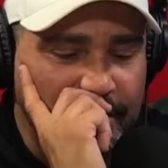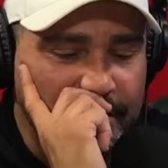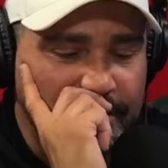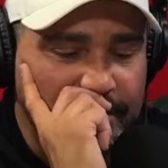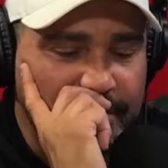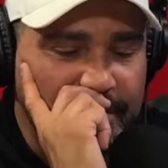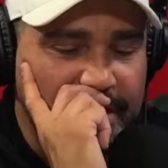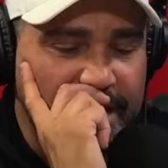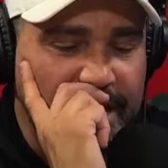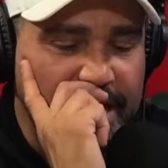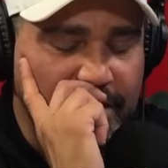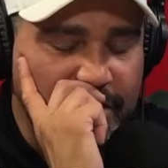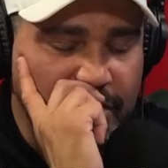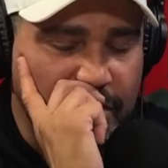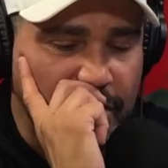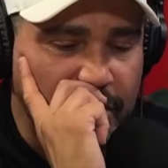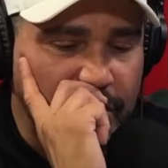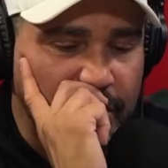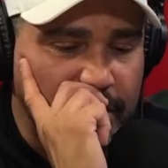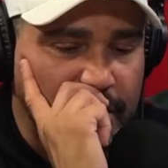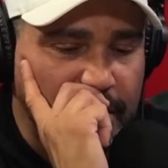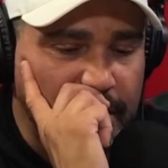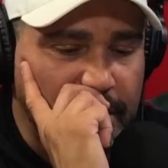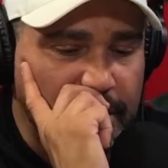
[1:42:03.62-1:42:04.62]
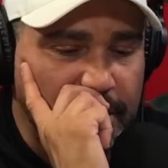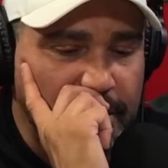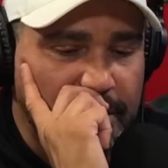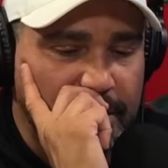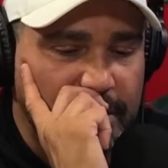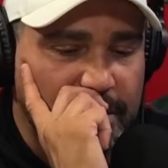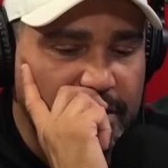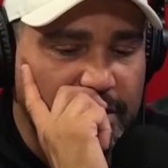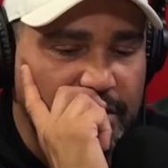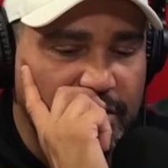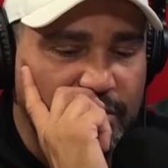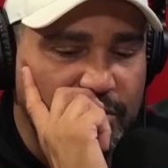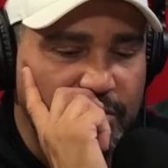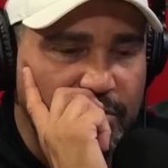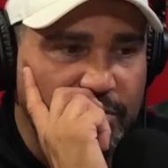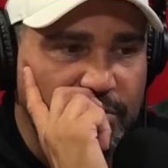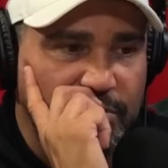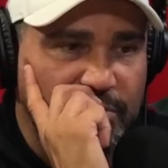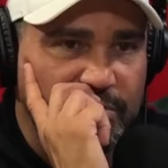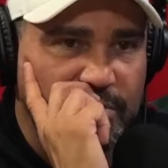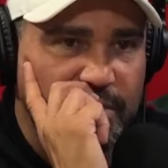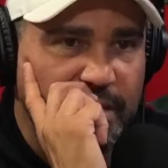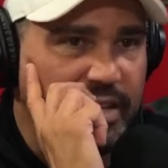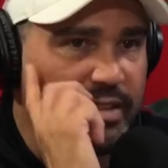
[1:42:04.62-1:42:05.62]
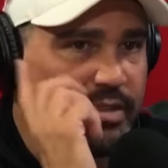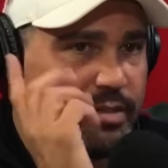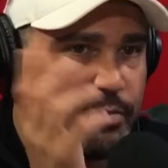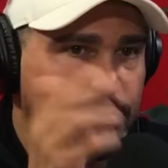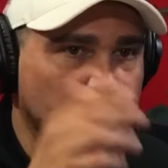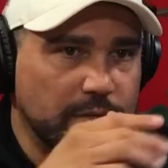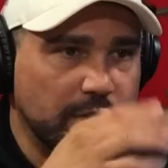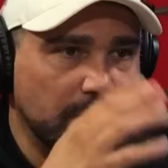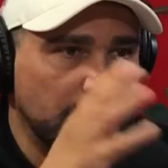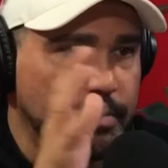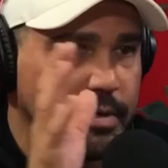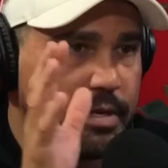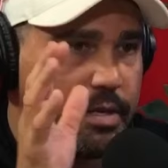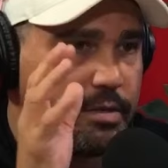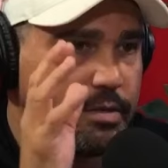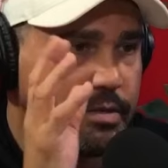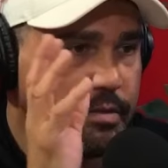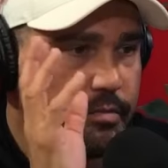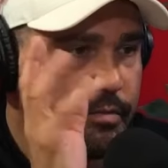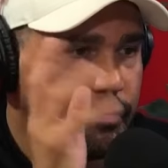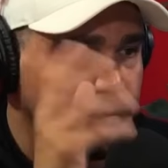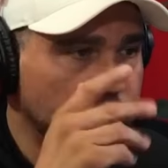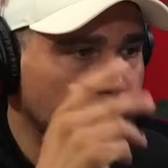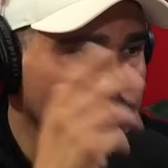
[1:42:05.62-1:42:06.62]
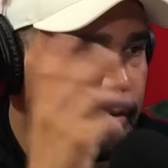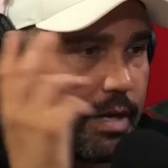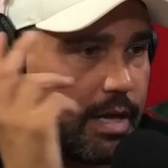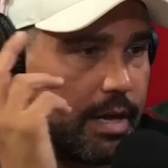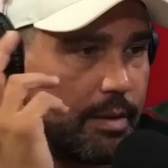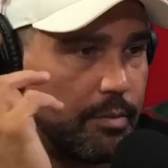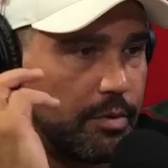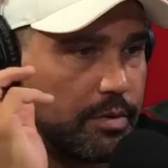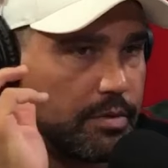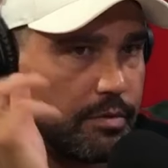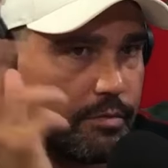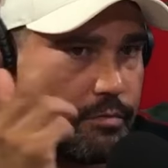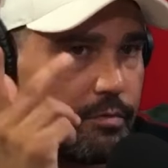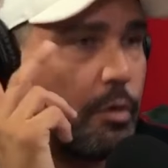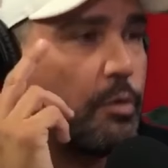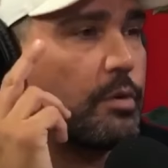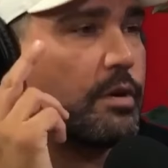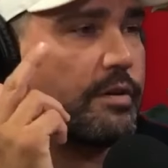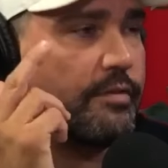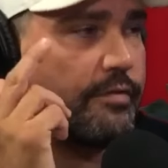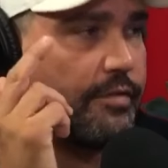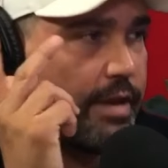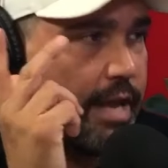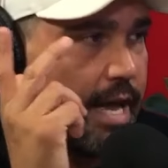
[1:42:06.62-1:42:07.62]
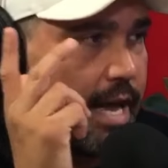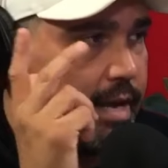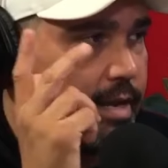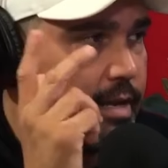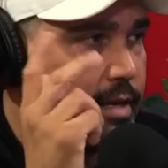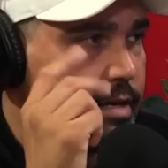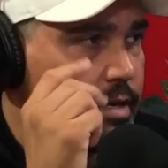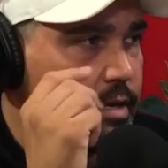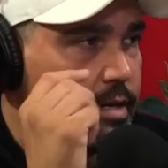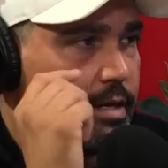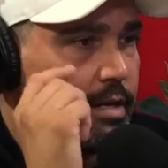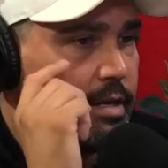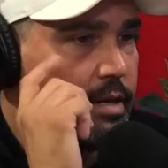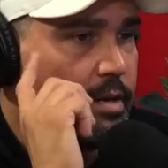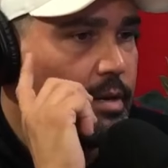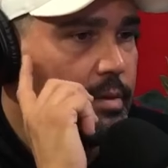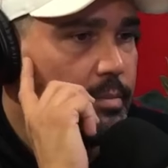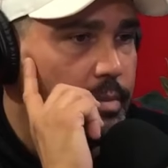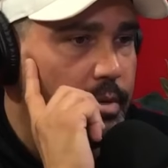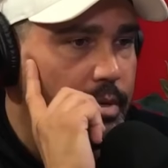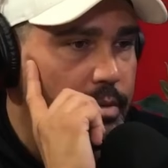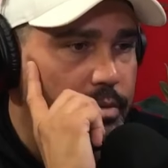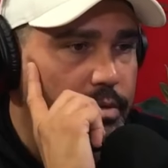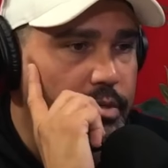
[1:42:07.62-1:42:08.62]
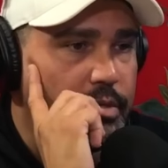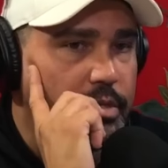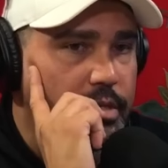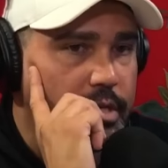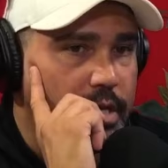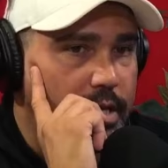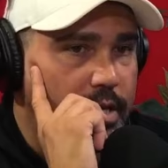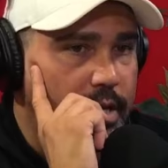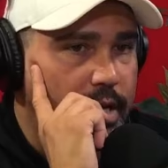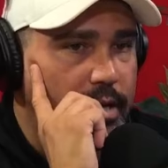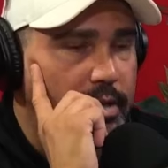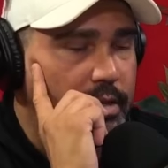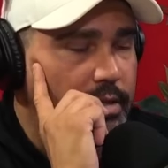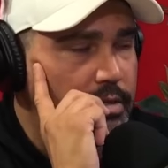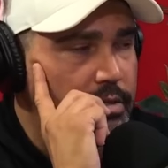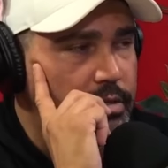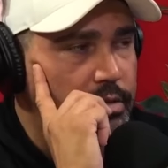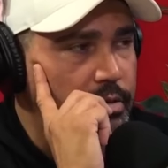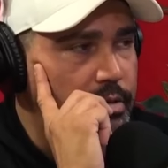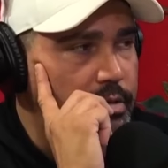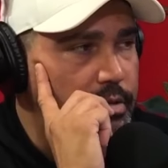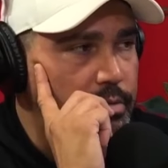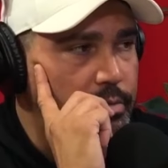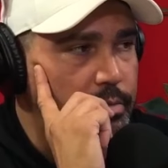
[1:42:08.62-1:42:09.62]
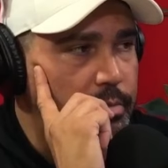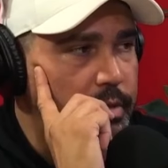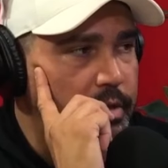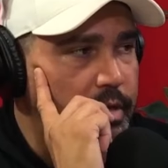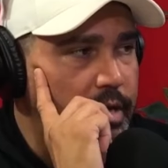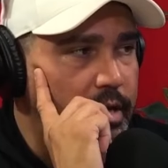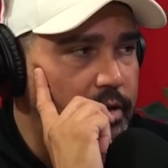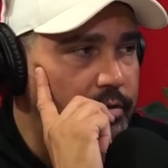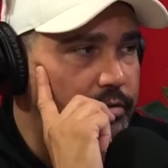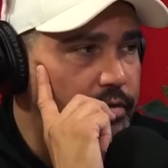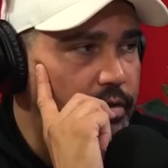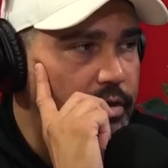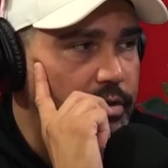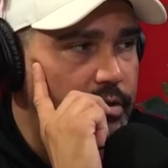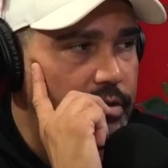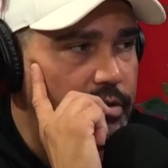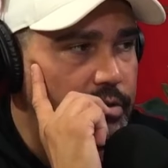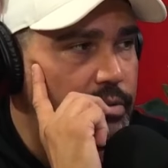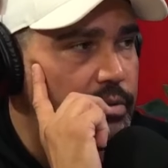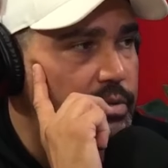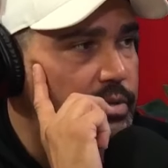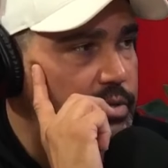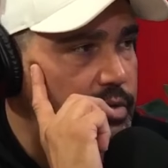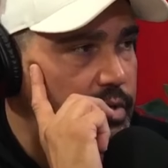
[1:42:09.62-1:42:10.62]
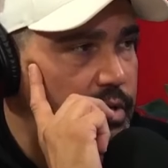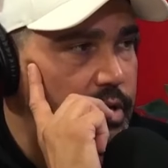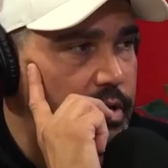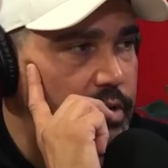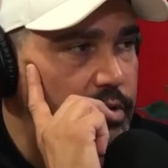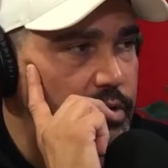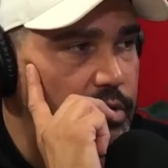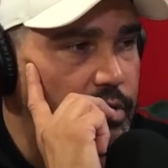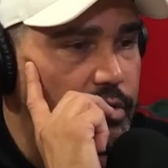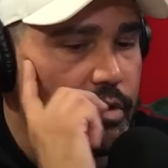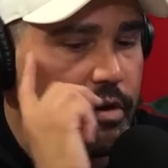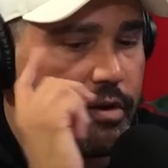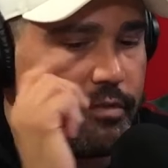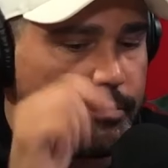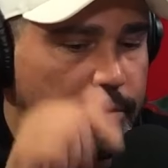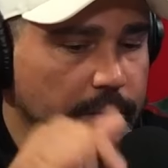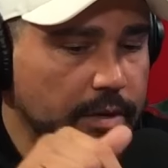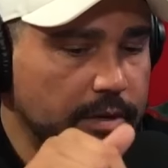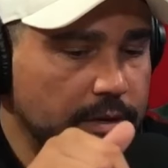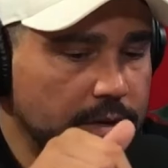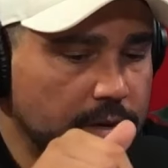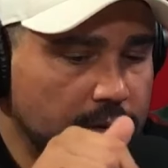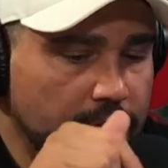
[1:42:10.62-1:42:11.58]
this wasn't because I was a Rogan fanatic, but it was just like, hey, let's do this. It would be kind of fun to do this, and then it took off. But